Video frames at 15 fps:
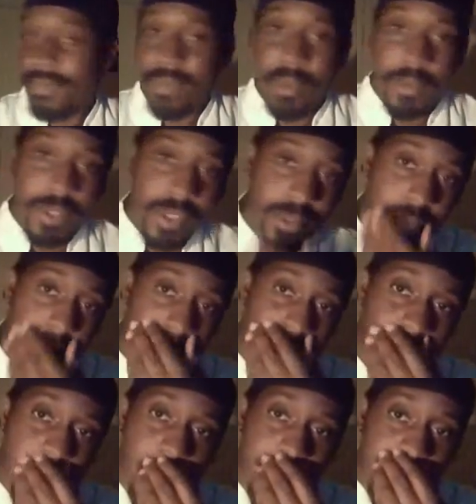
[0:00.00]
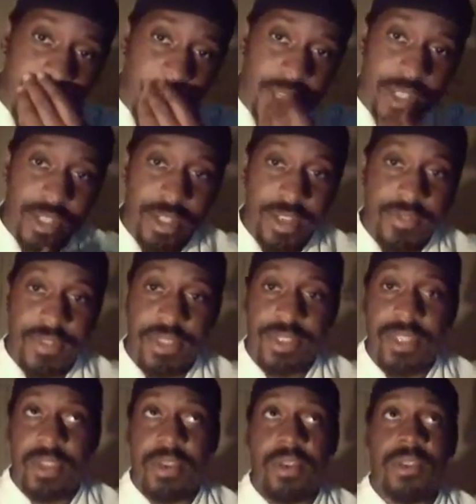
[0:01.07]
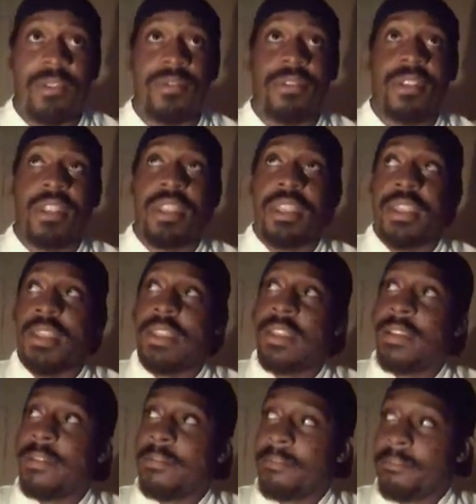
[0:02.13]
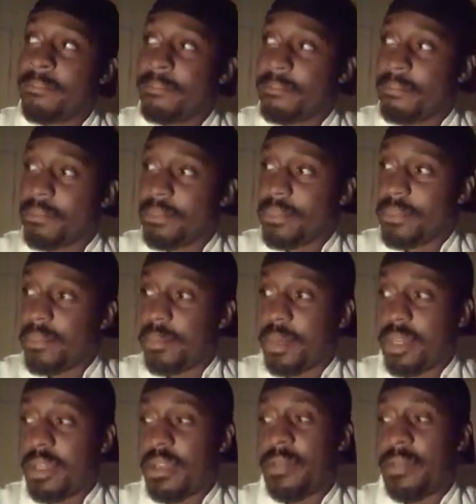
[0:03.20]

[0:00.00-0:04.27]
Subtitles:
Maybe it's this mustache. I got to shave this thing off. But